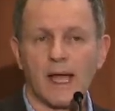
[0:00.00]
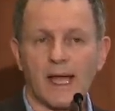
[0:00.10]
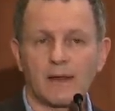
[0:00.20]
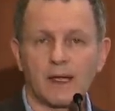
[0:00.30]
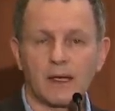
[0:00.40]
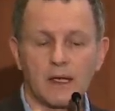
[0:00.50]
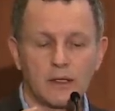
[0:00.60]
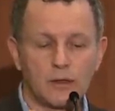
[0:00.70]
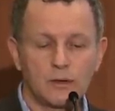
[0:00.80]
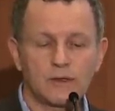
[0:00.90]
and then
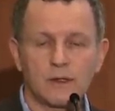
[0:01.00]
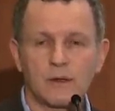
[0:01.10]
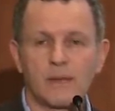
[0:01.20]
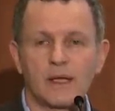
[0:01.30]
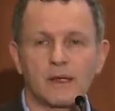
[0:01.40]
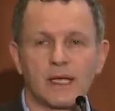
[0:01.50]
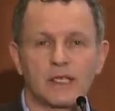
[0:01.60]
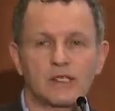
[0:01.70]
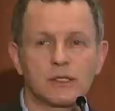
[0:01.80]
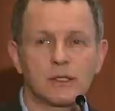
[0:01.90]
using the
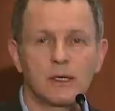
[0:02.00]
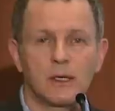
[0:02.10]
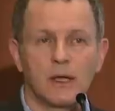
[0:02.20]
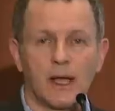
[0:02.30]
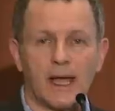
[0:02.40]
meditation